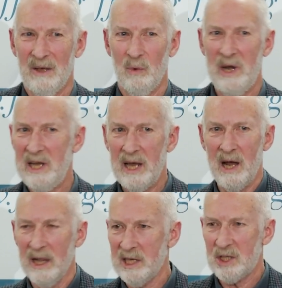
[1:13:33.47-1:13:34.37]
We did
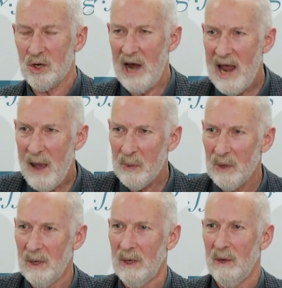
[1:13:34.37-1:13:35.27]
all this crap,
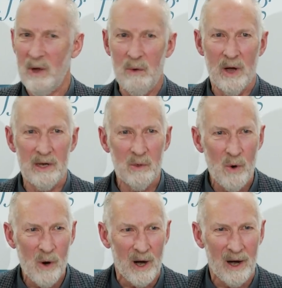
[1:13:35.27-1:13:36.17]
we won the
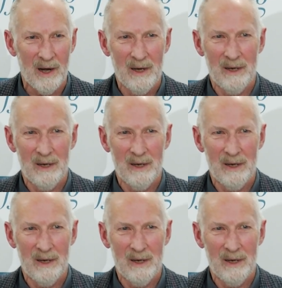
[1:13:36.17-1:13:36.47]
war.